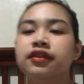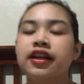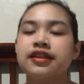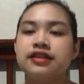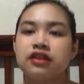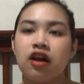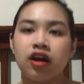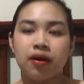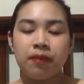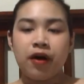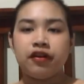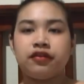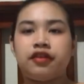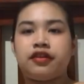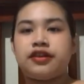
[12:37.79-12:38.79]
Let's talk
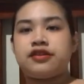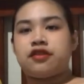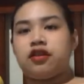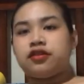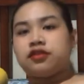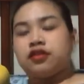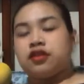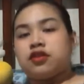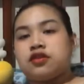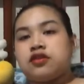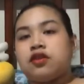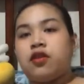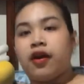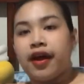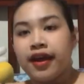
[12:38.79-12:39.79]
about the result.
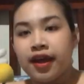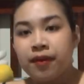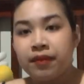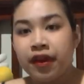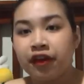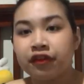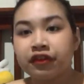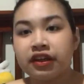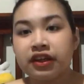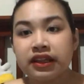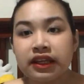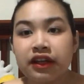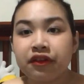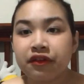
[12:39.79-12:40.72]
So I am a really,